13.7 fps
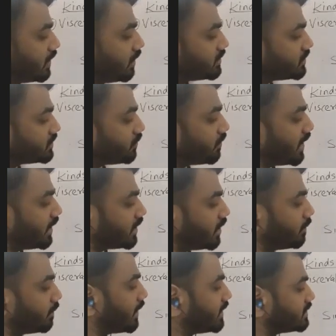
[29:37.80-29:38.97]
without
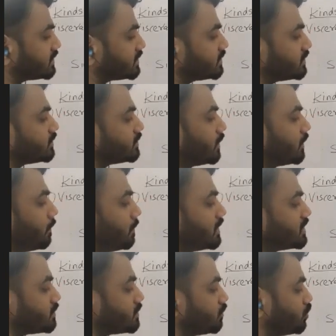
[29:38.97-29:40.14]
striated bands.
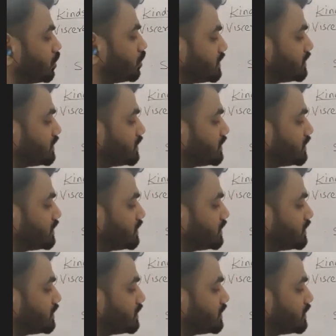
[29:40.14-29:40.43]
Simple smooth